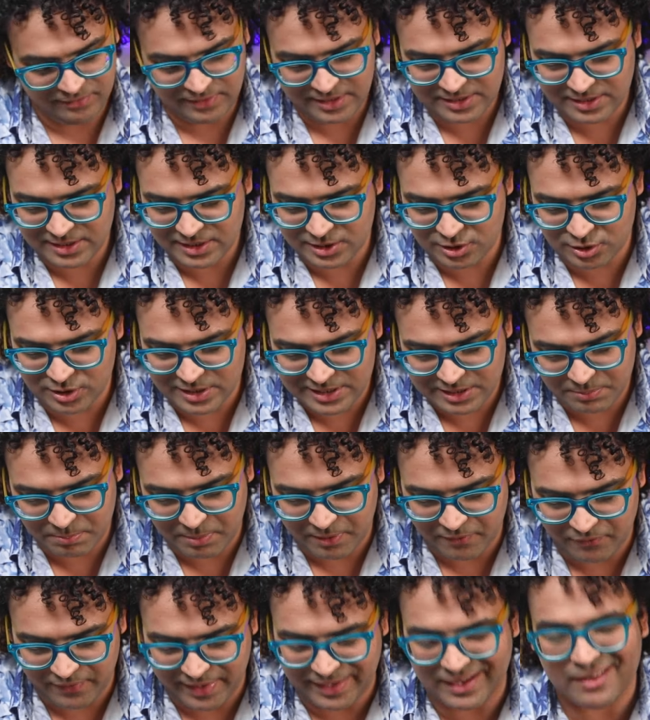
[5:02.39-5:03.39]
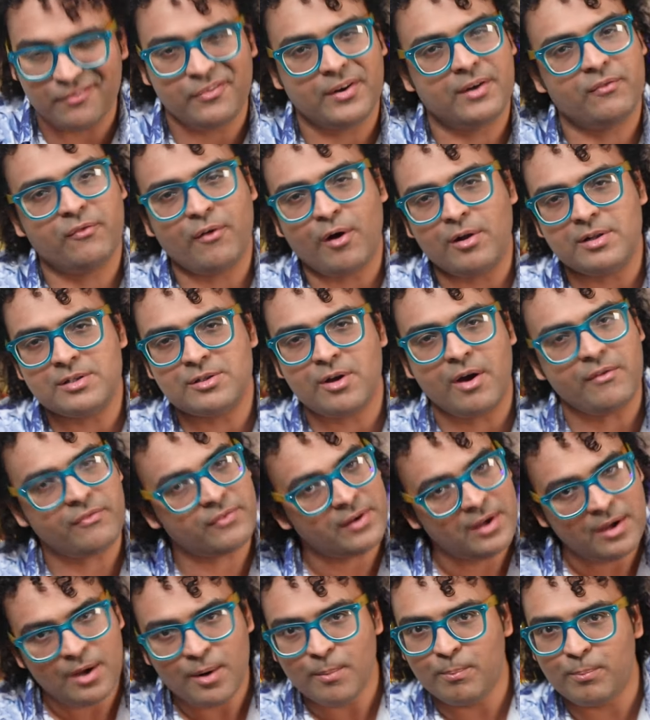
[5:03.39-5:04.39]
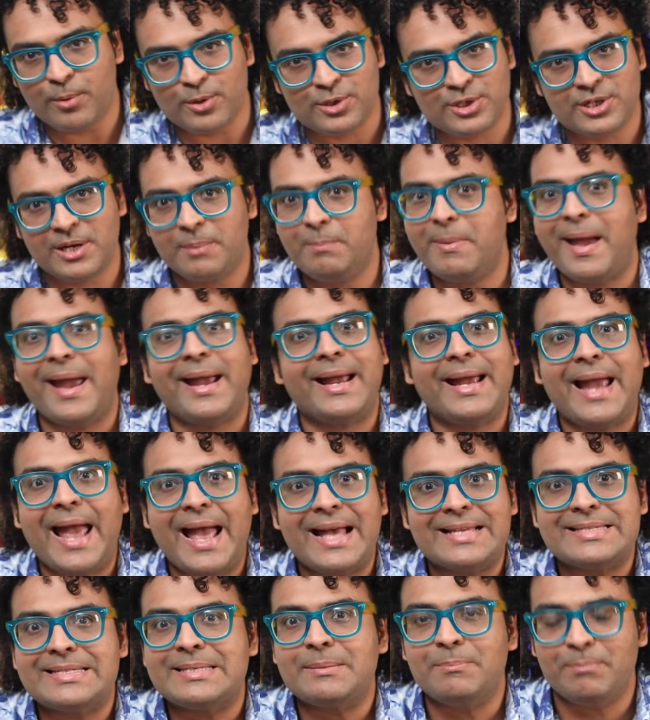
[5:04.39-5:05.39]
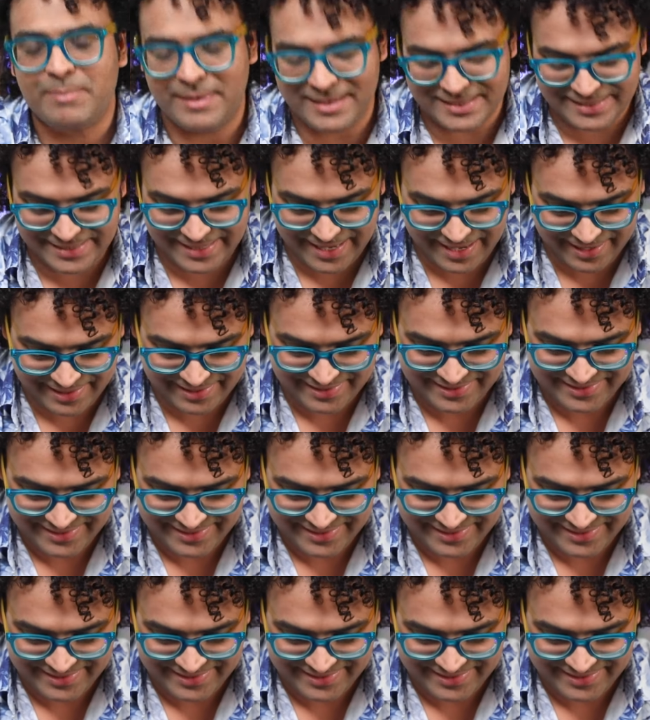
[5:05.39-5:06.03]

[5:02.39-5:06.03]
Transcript: This is just perfect. If it falls off, push it back. As simple as that.